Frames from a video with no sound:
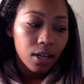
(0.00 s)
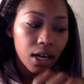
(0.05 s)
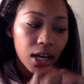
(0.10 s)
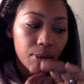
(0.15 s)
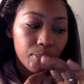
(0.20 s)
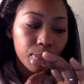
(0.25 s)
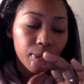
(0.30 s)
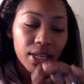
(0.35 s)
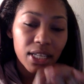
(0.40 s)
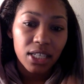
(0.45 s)
a
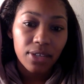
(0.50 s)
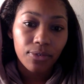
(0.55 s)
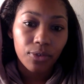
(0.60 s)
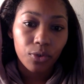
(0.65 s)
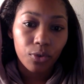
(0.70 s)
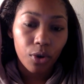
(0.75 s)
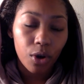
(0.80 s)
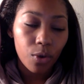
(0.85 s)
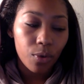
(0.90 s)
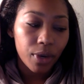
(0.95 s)
place of
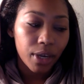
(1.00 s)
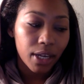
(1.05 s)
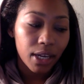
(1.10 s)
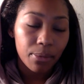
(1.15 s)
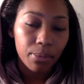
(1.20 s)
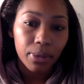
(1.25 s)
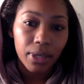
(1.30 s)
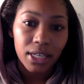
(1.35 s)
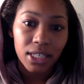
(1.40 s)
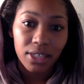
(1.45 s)
growing, and a
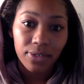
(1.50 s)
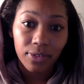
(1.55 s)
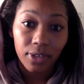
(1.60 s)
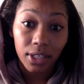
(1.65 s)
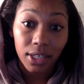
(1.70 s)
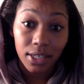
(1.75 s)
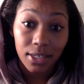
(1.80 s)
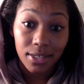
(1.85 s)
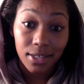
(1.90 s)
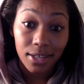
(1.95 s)
place of
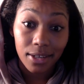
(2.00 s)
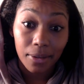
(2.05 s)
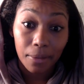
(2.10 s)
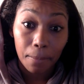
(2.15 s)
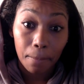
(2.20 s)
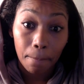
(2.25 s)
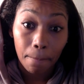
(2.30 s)
cleansing.